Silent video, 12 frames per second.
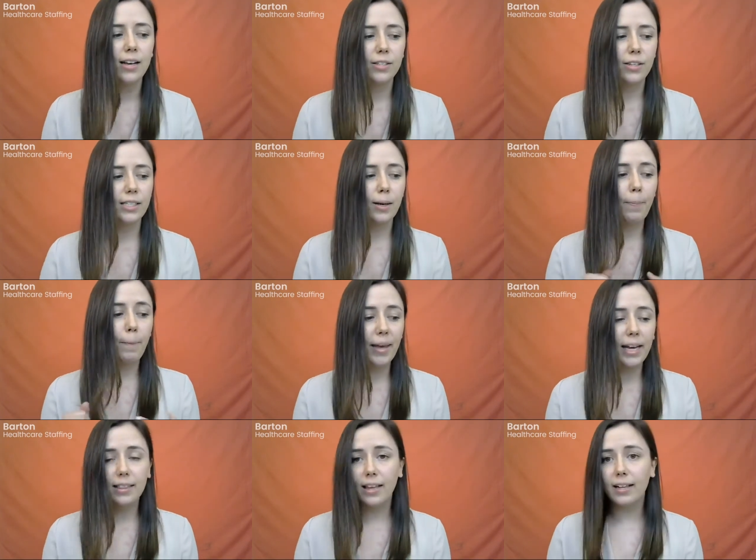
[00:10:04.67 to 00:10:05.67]
So it's a
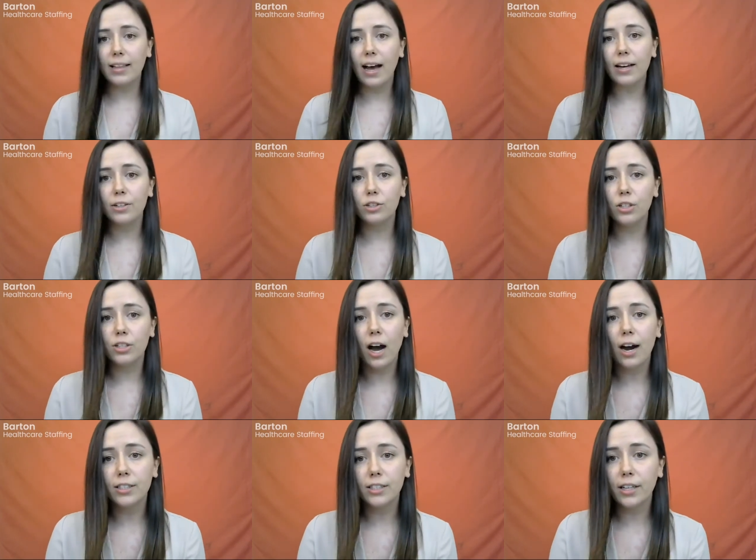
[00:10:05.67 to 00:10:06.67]
big thing that you should
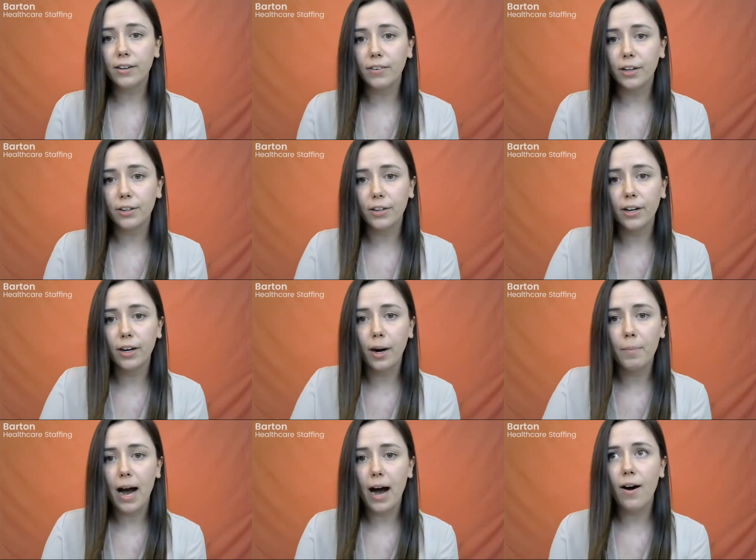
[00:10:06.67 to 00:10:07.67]
talk to your recruiter
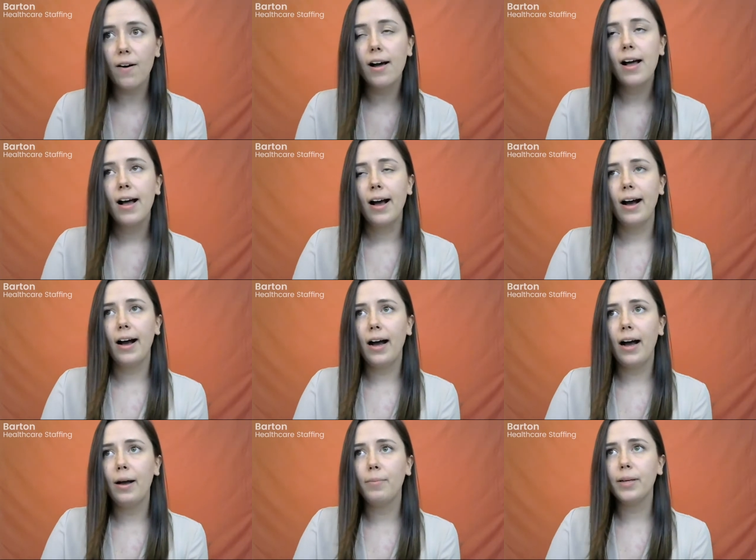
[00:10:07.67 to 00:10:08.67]
about,
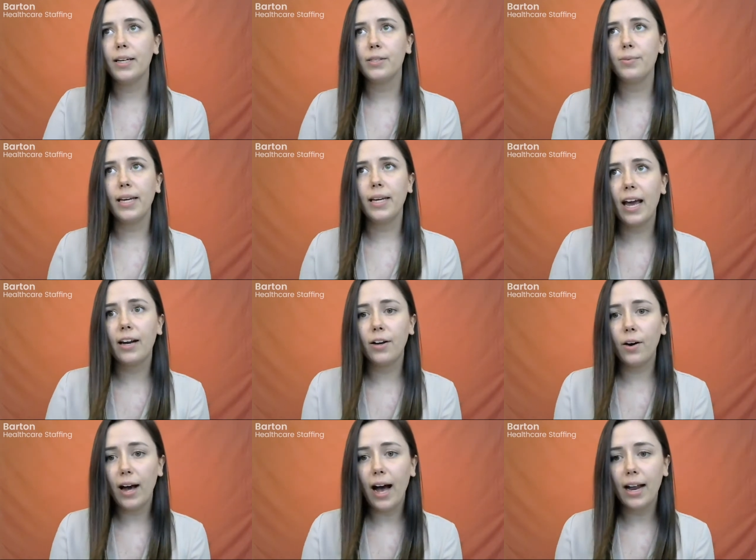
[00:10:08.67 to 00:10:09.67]
because we can
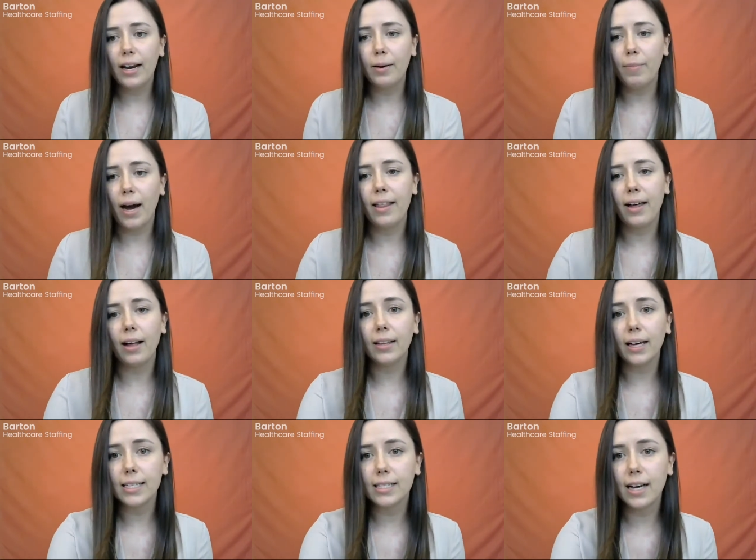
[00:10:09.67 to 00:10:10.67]
go ahead and buy that
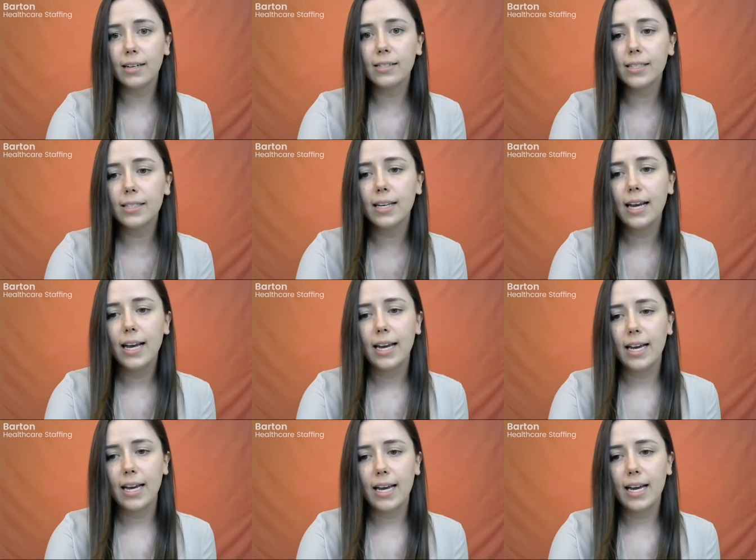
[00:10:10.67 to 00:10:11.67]
license
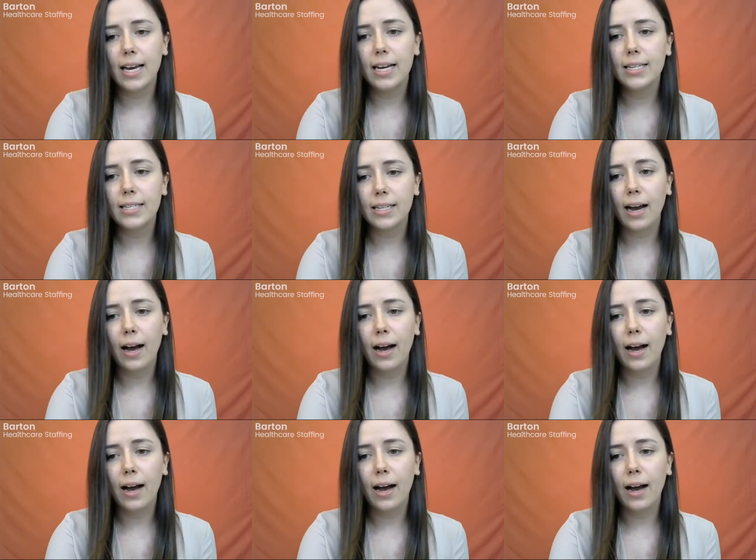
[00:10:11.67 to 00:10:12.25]
and